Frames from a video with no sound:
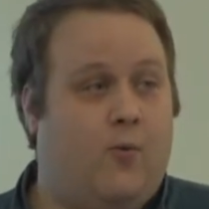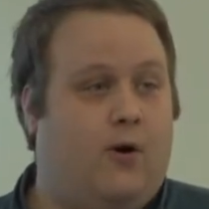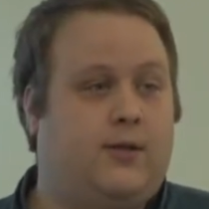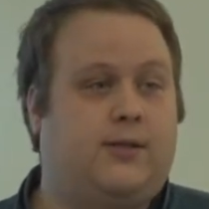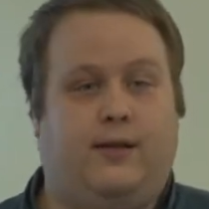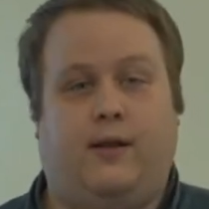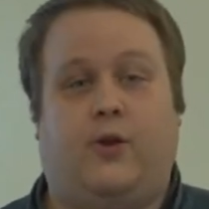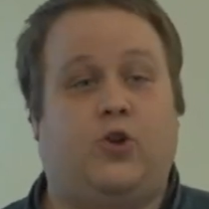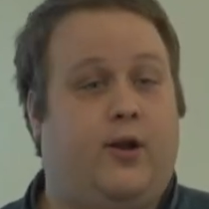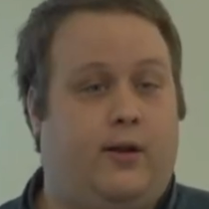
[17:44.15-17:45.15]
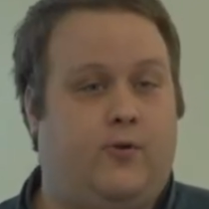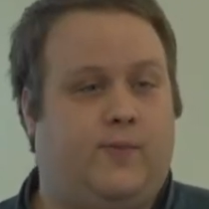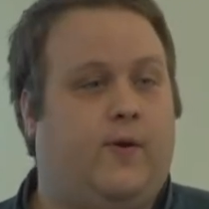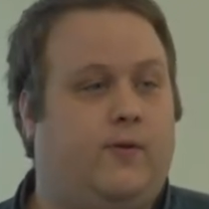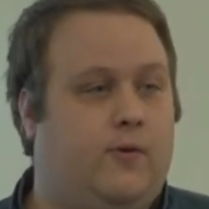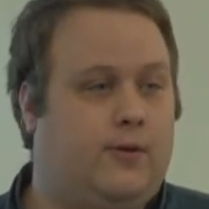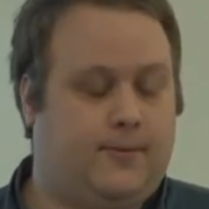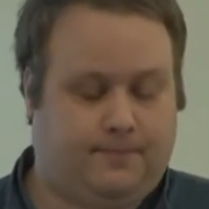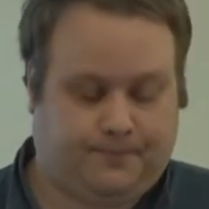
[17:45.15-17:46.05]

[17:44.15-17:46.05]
works, and I'll show you how to use both tools.